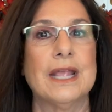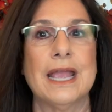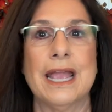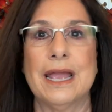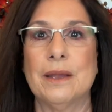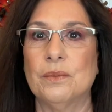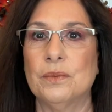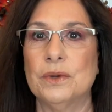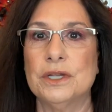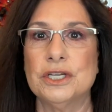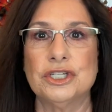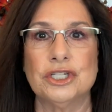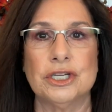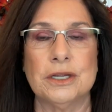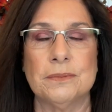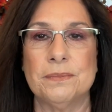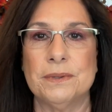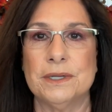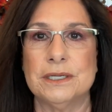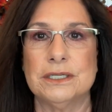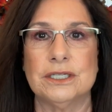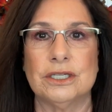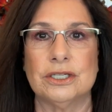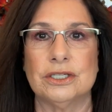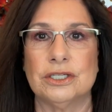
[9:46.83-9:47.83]
and we ship
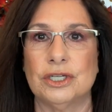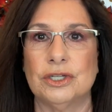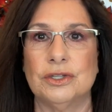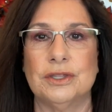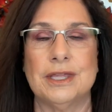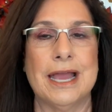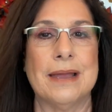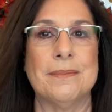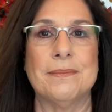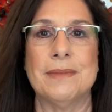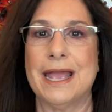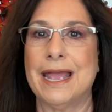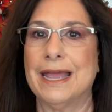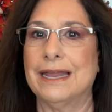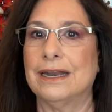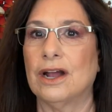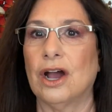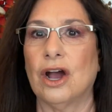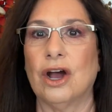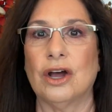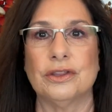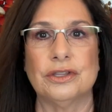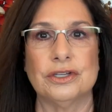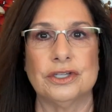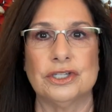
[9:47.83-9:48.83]
it to them and
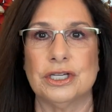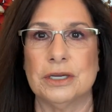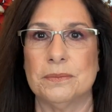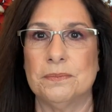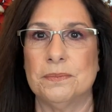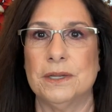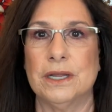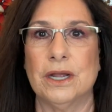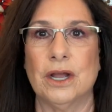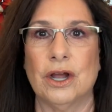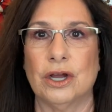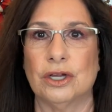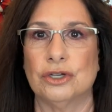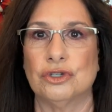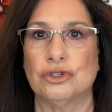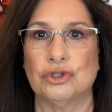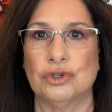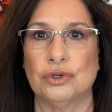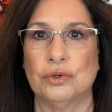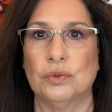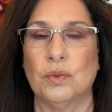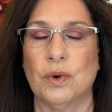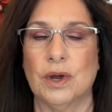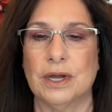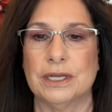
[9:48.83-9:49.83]
all the shipping on
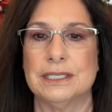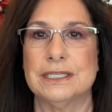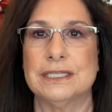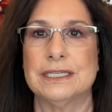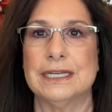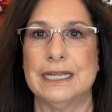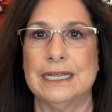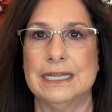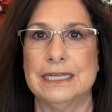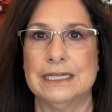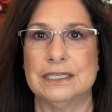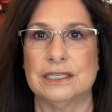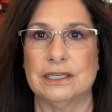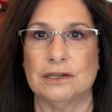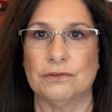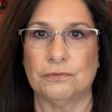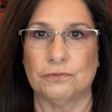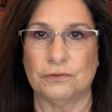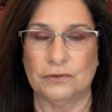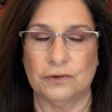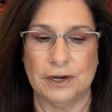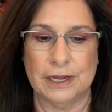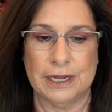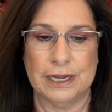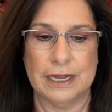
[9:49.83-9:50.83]
True Wants is
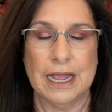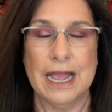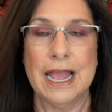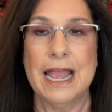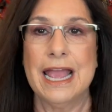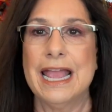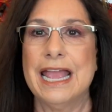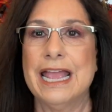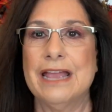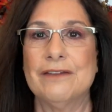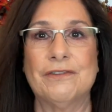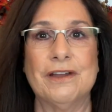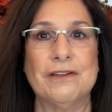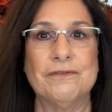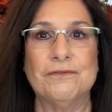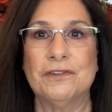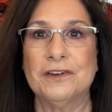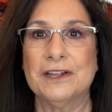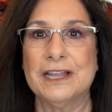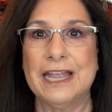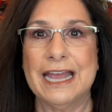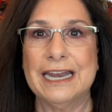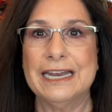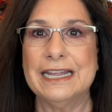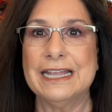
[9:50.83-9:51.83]
free. If I'm
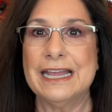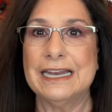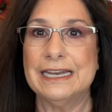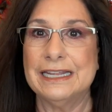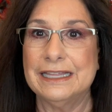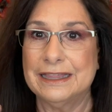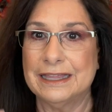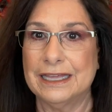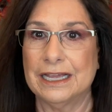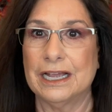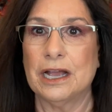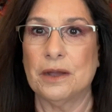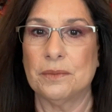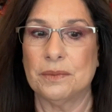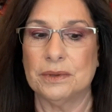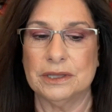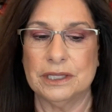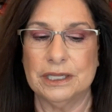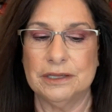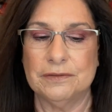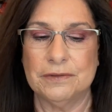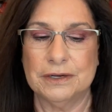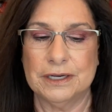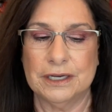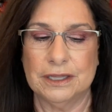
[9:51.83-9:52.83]
forgetting anything, I will
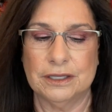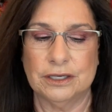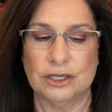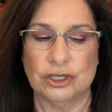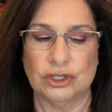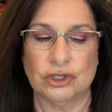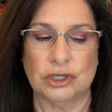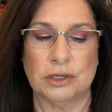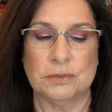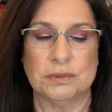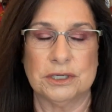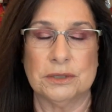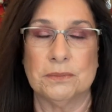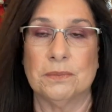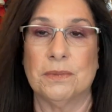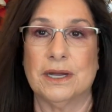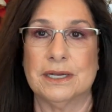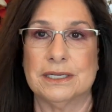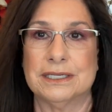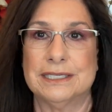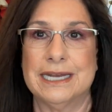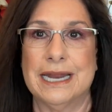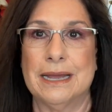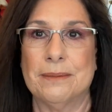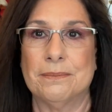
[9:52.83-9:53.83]
leave it in the description
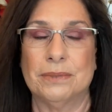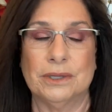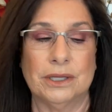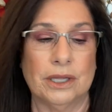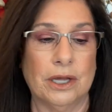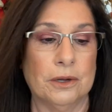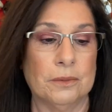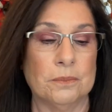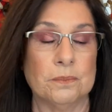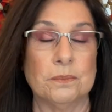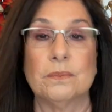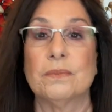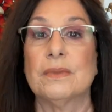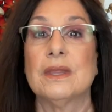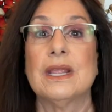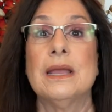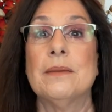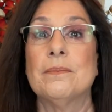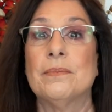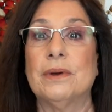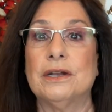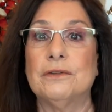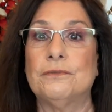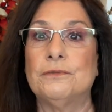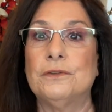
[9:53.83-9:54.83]
box down below.
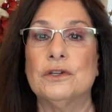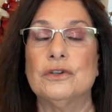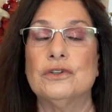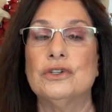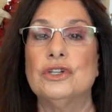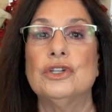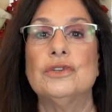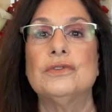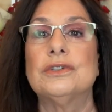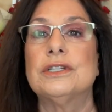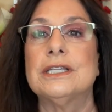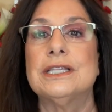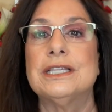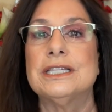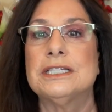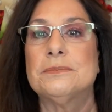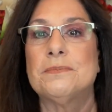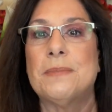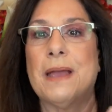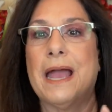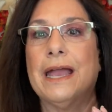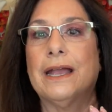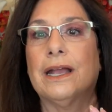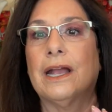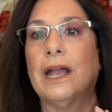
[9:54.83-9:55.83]
But if you're new to this
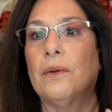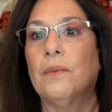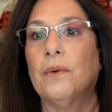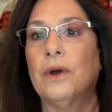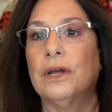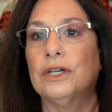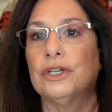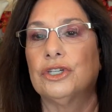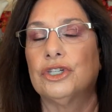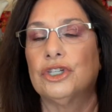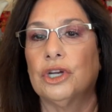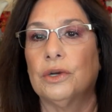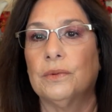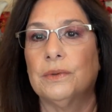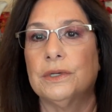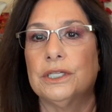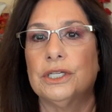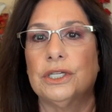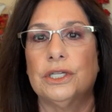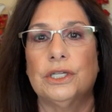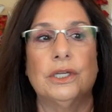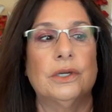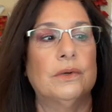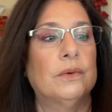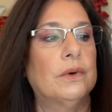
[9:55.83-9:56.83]
bag, I wanna show it
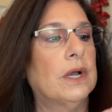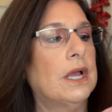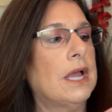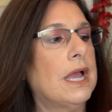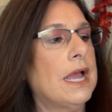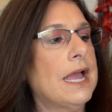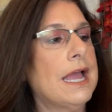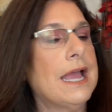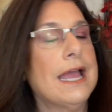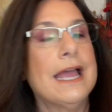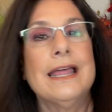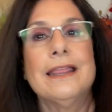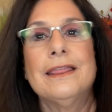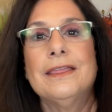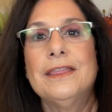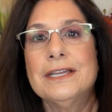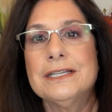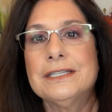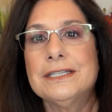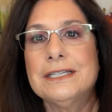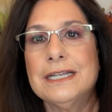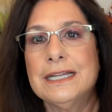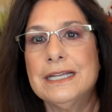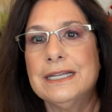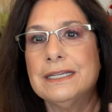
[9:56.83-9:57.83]
to you.
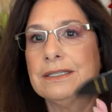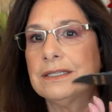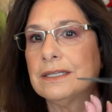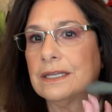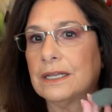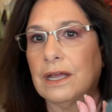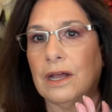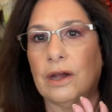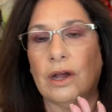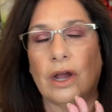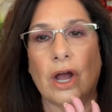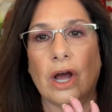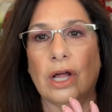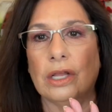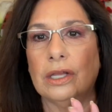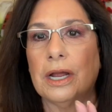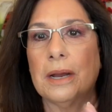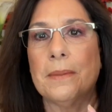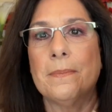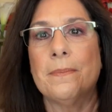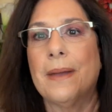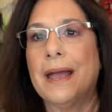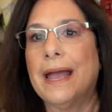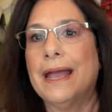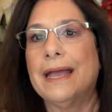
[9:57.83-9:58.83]
This is, all
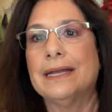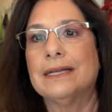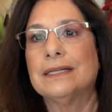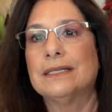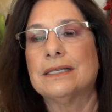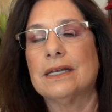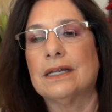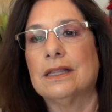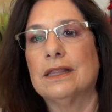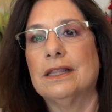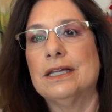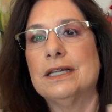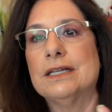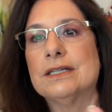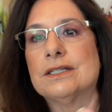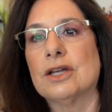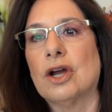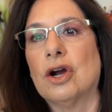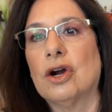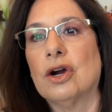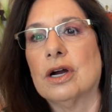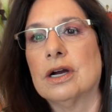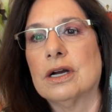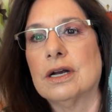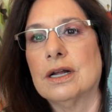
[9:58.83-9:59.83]
our bags, these
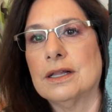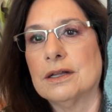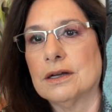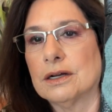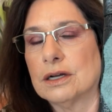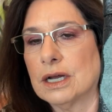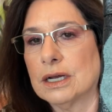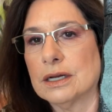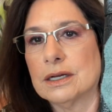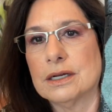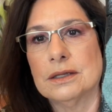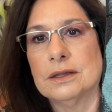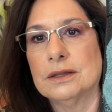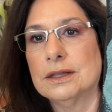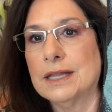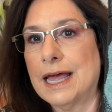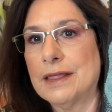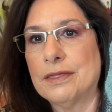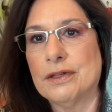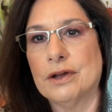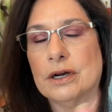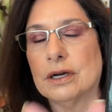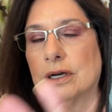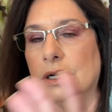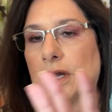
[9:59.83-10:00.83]
are
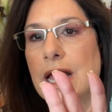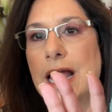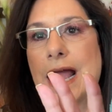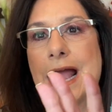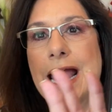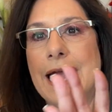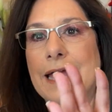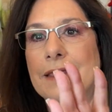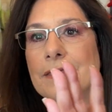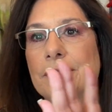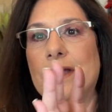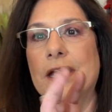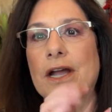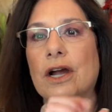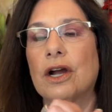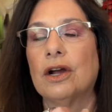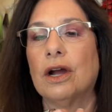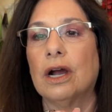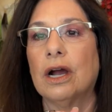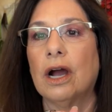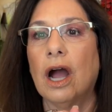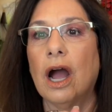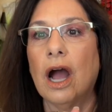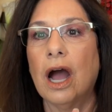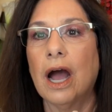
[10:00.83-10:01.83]
leather and they
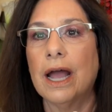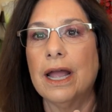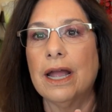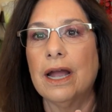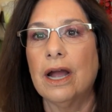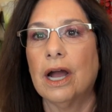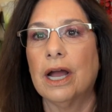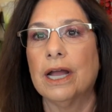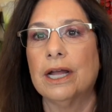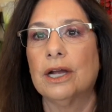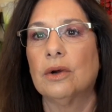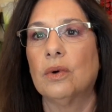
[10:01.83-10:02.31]
are a high, high